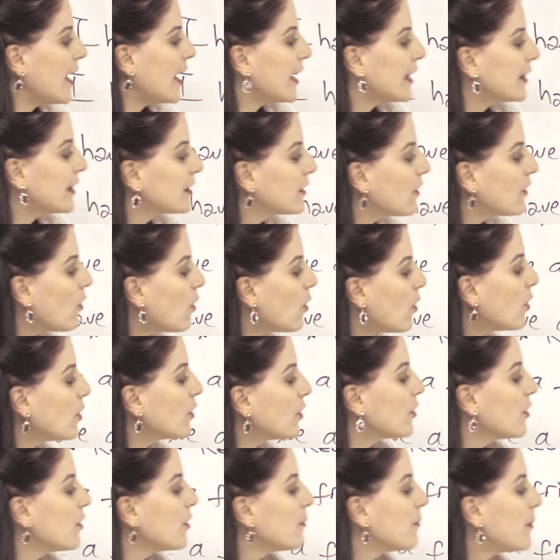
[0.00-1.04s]
A
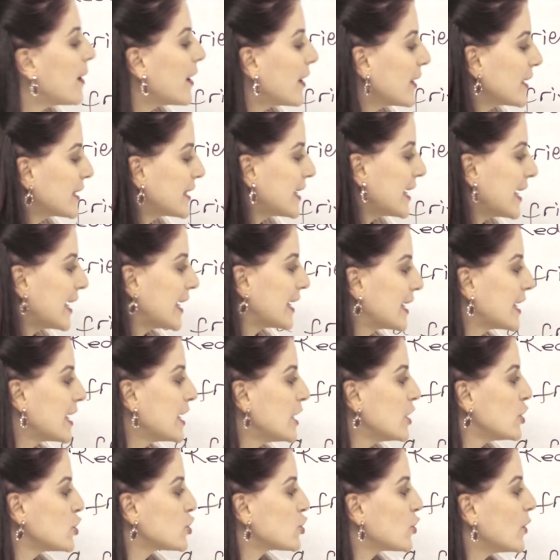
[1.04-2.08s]
dog barking.
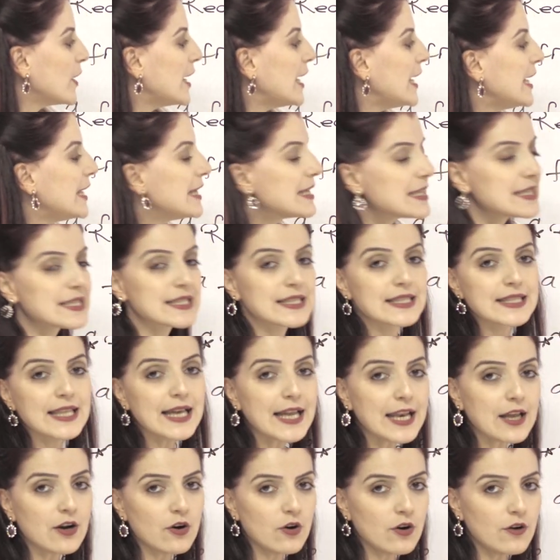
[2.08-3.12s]
So
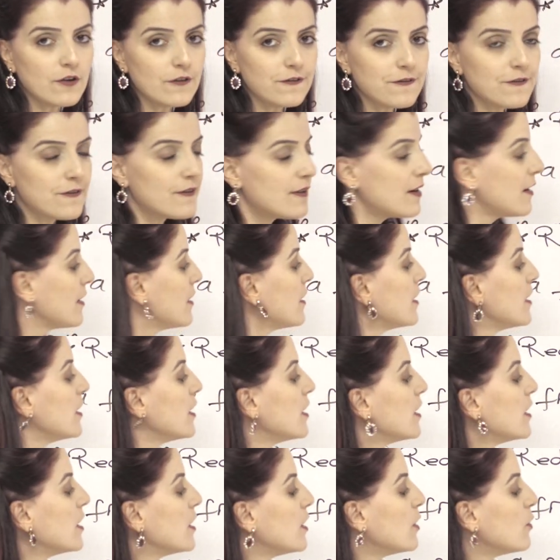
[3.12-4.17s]
instead of
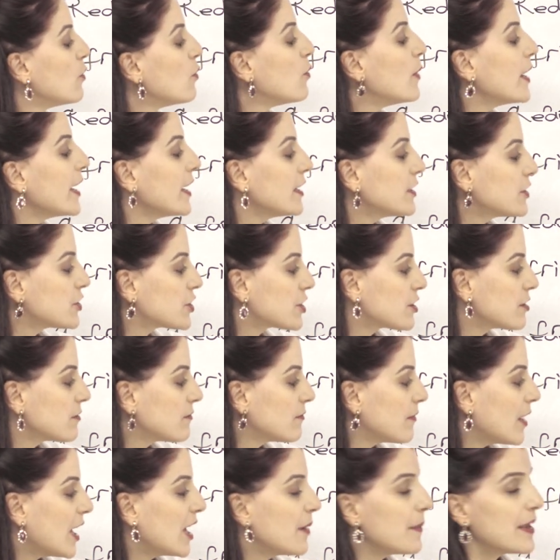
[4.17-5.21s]
which,
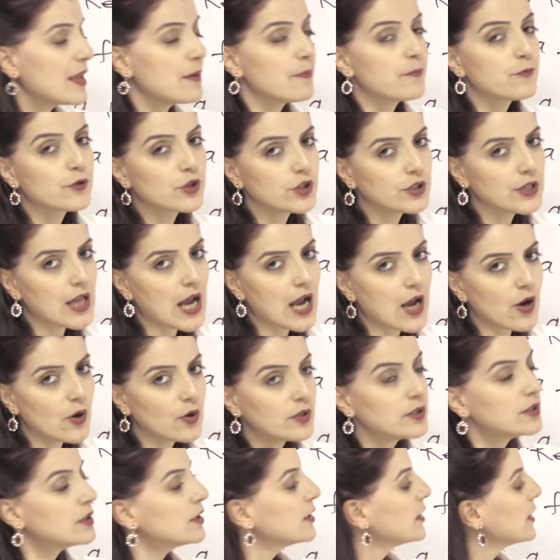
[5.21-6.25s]
I mean
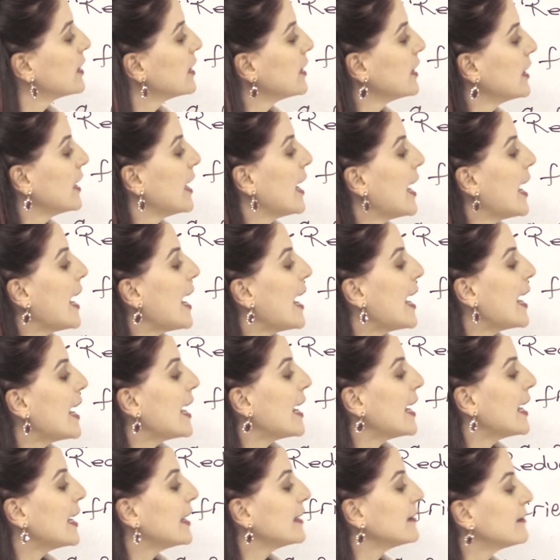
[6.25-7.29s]
pronoun,
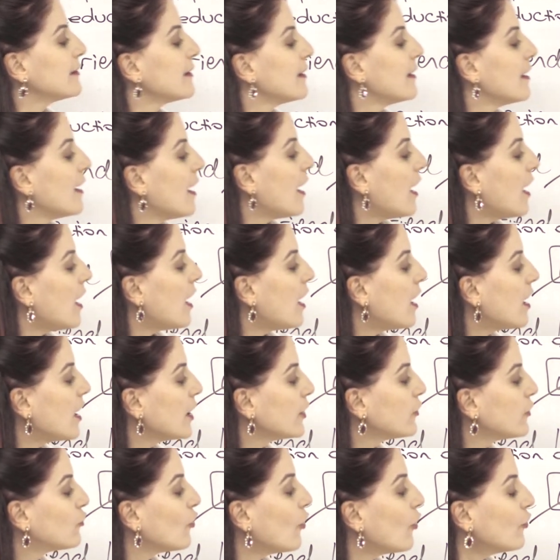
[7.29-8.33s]
and
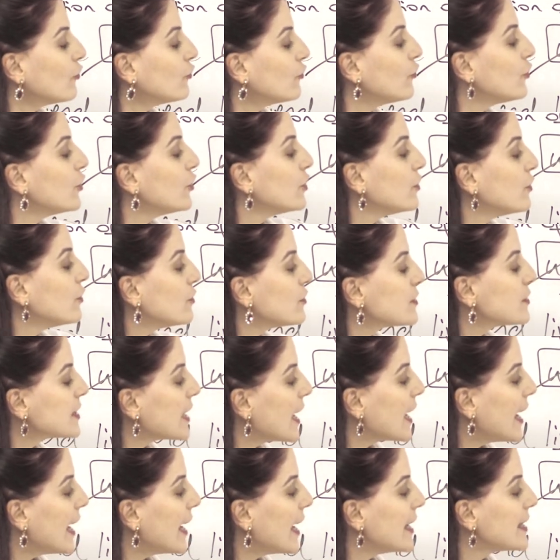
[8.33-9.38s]
I don't use
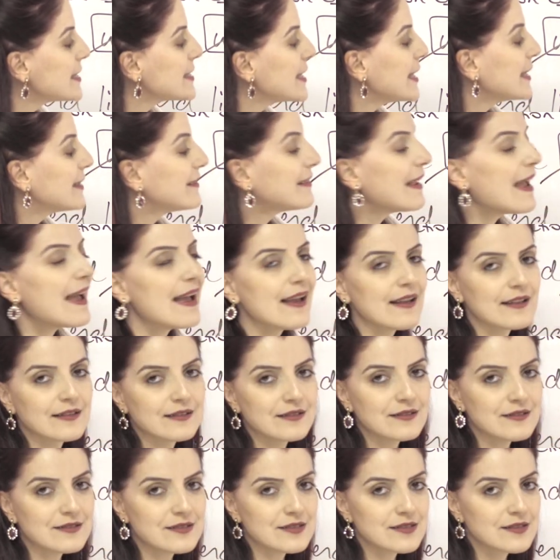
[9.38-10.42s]
as a
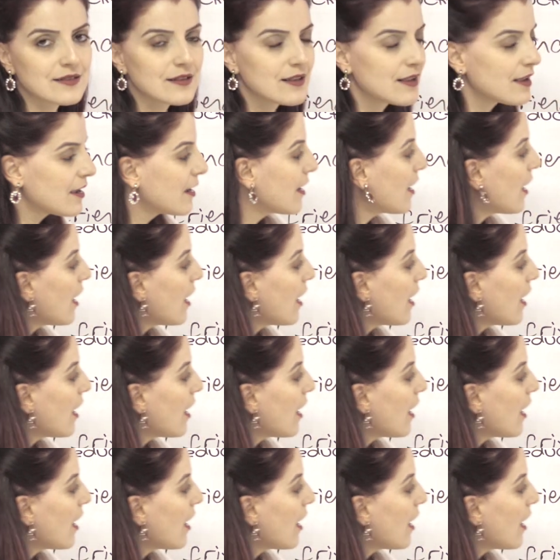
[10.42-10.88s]
tense,